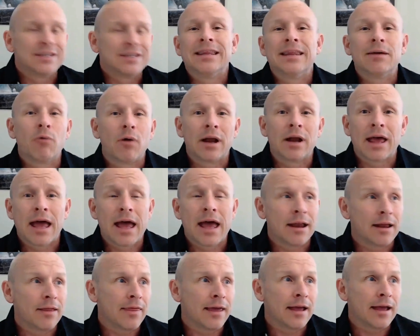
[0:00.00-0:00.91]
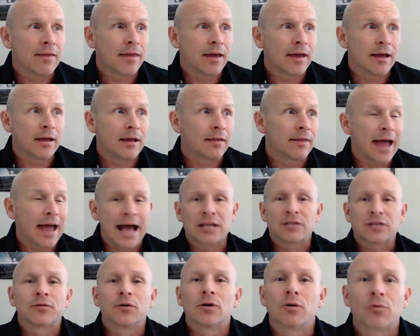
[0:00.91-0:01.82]
Then they went ahead and they
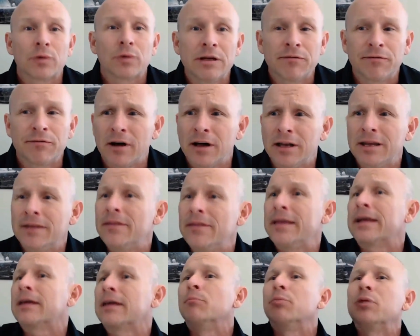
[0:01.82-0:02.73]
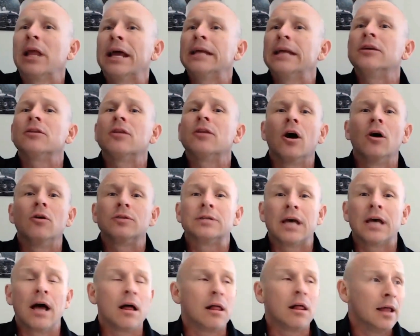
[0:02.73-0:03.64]
asked for a refund and they complained to the
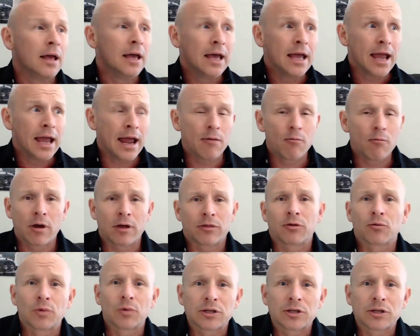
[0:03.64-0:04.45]
hotel. And we're at the